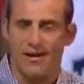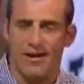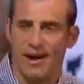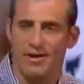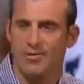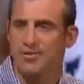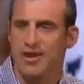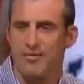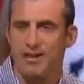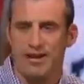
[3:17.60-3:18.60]
I was
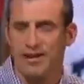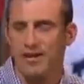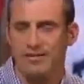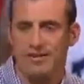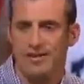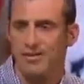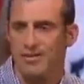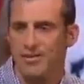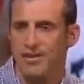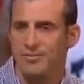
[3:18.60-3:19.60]
not making the
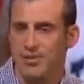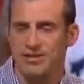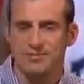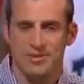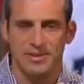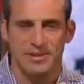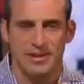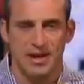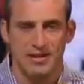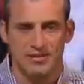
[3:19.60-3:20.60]
$30+ million
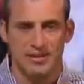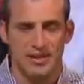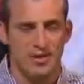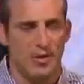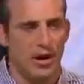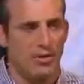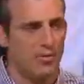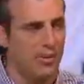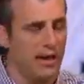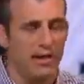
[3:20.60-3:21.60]
that Kawhi will
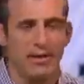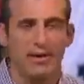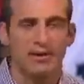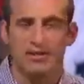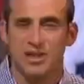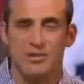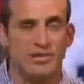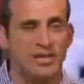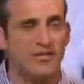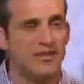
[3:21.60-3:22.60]
make. So
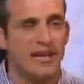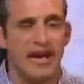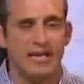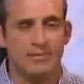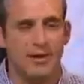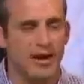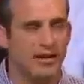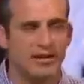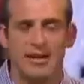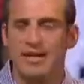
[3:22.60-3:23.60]
different tax
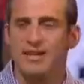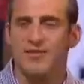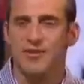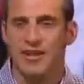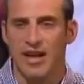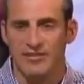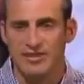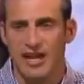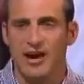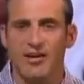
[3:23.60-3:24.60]
bracket, different
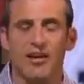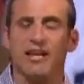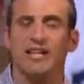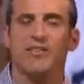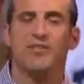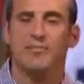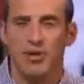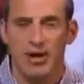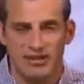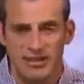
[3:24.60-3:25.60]
lifestyle, different
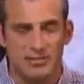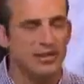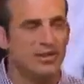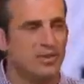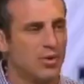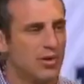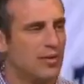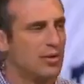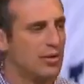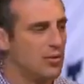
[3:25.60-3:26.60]
proximity to where I'm
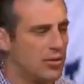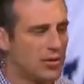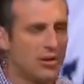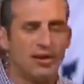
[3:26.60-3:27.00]
going to work,